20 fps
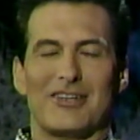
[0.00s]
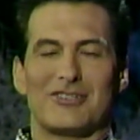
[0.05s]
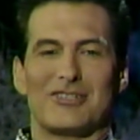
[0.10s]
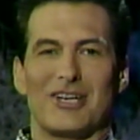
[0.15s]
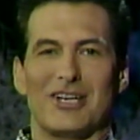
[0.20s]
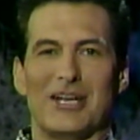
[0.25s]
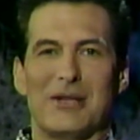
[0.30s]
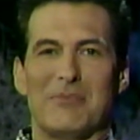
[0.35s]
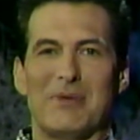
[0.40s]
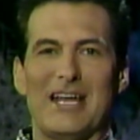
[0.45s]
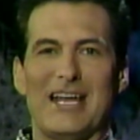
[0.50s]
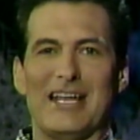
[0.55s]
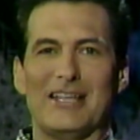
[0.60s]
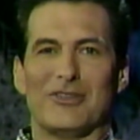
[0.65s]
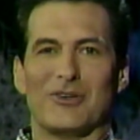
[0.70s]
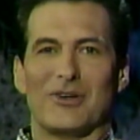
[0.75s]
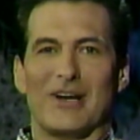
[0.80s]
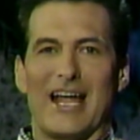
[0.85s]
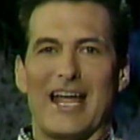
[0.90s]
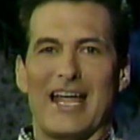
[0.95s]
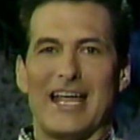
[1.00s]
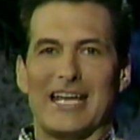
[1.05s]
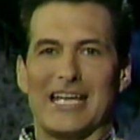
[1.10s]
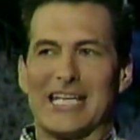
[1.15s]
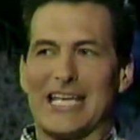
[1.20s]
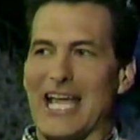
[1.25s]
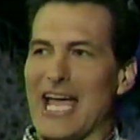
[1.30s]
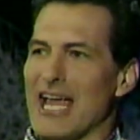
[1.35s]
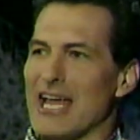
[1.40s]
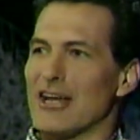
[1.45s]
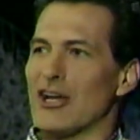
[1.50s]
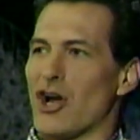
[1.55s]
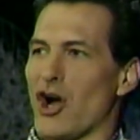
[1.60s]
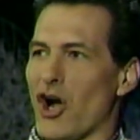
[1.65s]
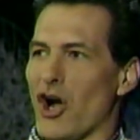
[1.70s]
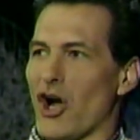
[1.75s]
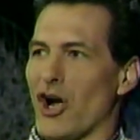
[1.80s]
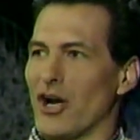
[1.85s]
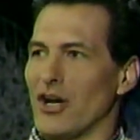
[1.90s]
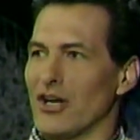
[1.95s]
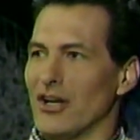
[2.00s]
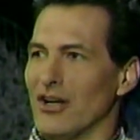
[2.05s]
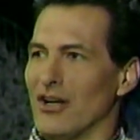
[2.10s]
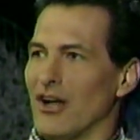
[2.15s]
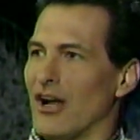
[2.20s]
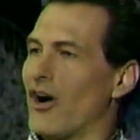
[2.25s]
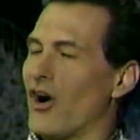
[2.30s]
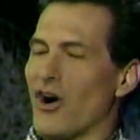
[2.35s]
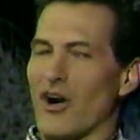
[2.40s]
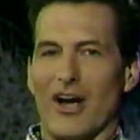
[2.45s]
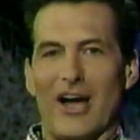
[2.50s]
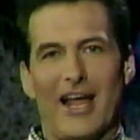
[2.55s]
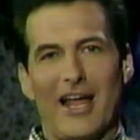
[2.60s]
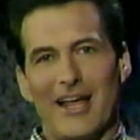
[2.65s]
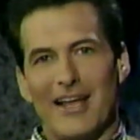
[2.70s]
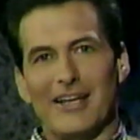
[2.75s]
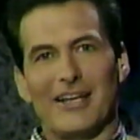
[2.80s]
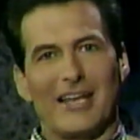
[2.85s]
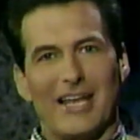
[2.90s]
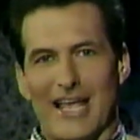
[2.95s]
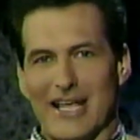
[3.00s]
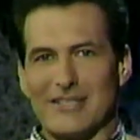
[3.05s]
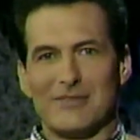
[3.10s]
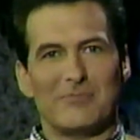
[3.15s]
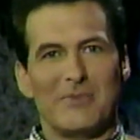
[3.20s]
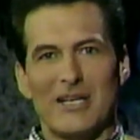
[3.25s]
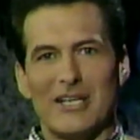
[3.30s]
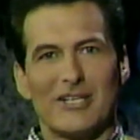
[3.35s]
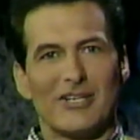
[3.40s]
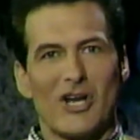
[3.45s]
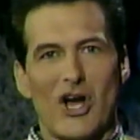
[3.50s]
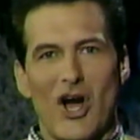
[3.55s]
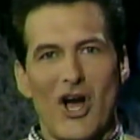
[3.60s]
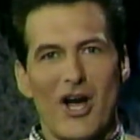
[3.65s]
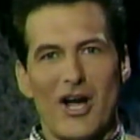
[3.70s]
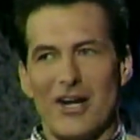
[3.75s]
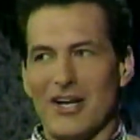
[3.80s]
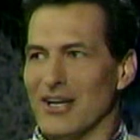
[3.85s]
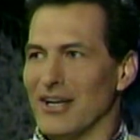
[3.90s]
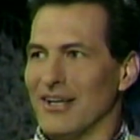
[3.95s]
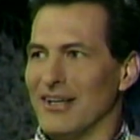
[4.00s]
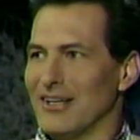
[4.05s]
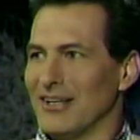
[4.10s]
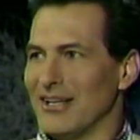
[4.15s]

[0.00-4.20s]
Shouldn't it be either a gay card or a lesbian card?